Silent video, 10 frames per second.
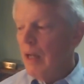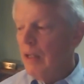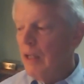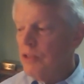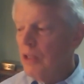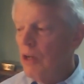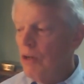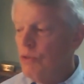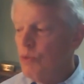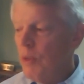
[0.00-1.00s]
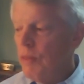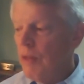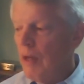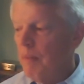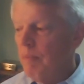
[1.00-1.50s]
Let's close with,
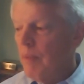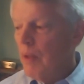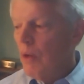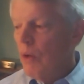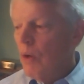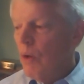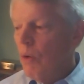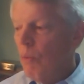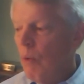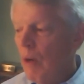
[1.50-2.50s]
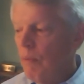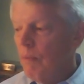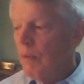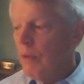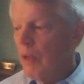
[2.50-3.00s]
well,
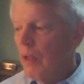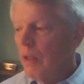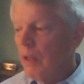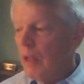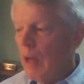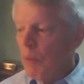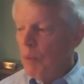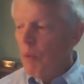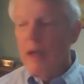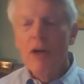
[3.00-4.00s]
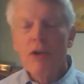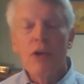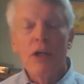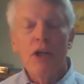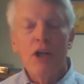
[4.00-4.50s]
we want to hear
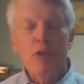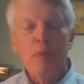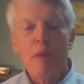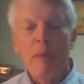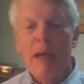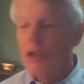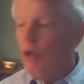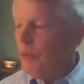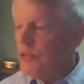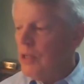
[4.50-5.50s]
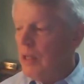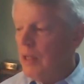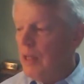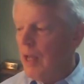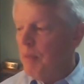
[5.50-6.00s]
your encouragement about Global
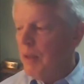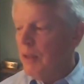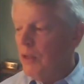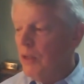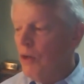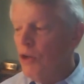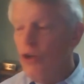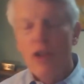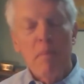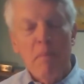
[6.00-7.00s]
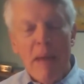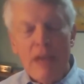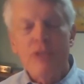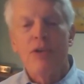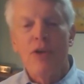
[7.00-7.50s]
CE Day, but you know, you're the
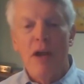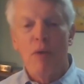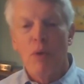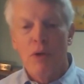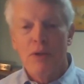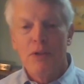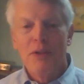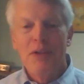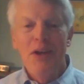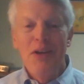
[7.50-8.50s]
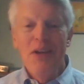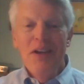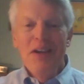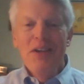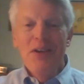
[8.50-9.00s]
master networker. You know,
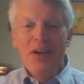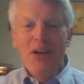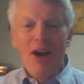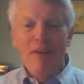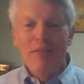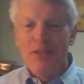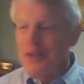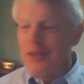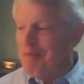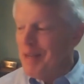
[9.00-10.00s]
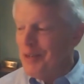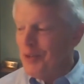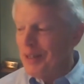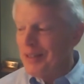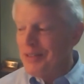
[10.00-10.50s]
you're an officer in many
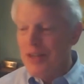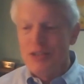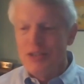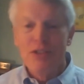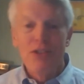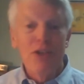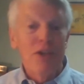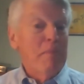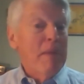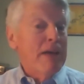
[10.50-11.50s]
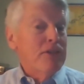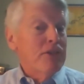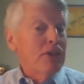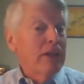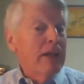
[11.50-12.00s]
organizations. You're the
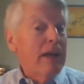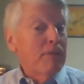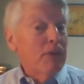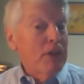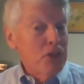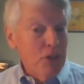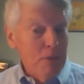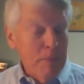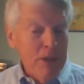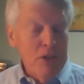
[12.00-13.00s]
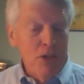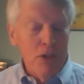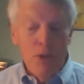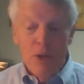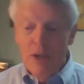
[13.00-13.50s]
master leverager, because
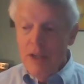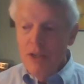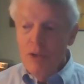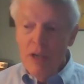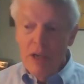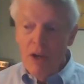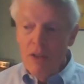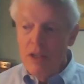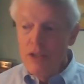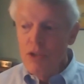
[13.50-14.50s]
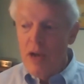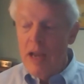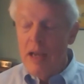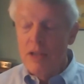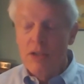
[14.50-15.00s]
you get all these
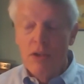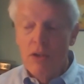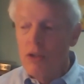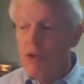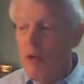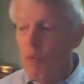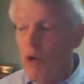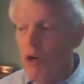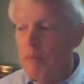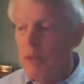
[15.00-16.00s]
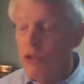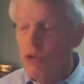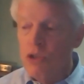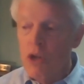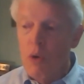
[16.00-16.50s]
grants to do the great work, but
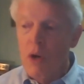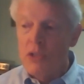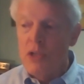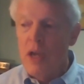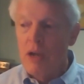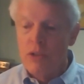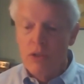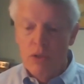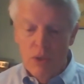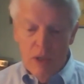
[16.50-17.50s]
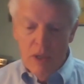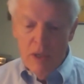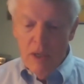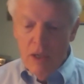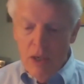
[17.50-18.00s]
you show us how to,
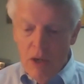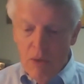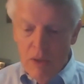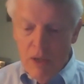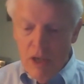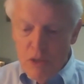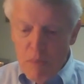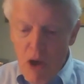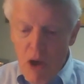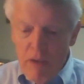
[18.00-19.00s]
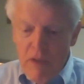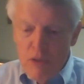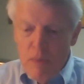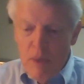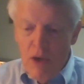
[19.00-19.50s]
you know, a small
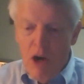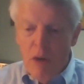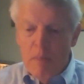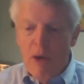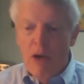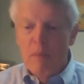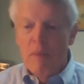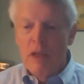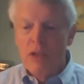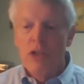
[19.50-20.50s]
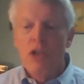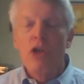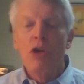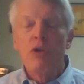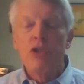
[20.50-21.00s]
investment on our part gets a
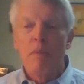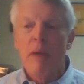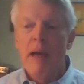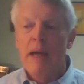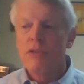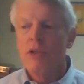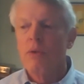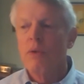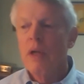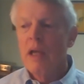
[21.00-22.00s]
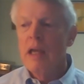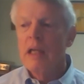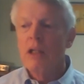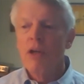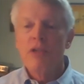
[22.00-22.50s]
huge impact. So
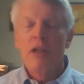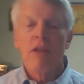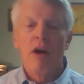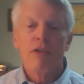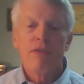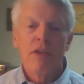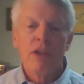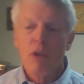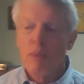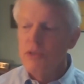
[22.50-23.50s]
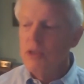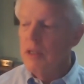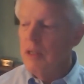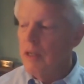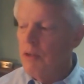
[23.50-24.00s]
any closing thoughts for the Global
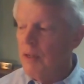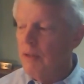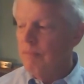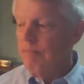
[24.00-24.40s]
CE Day crowd?